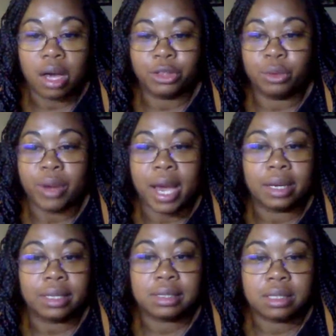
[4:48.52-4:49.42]
you
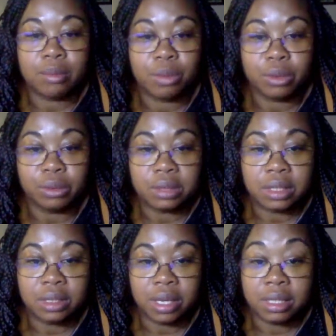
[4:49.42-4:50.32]
adding symbols.
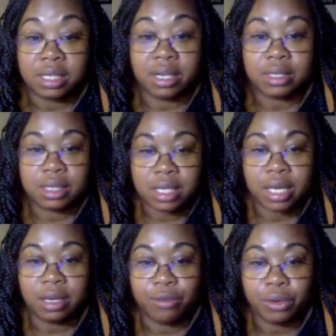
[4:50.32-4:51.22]
It does
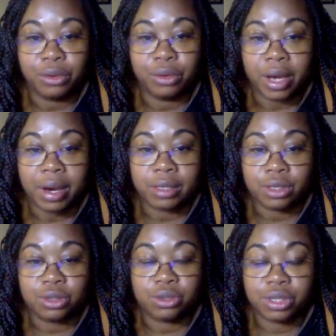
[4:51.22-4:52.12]
take for you to
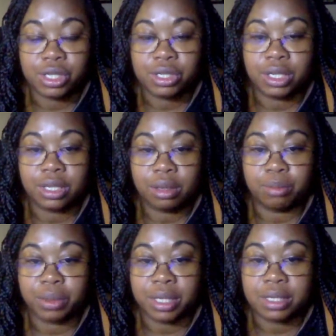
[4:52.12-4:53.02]
actually strategically
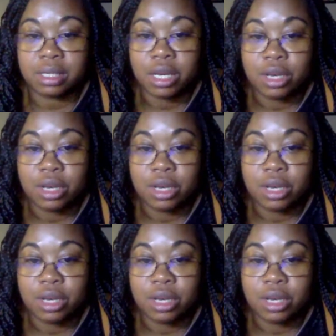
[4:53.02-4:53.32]
place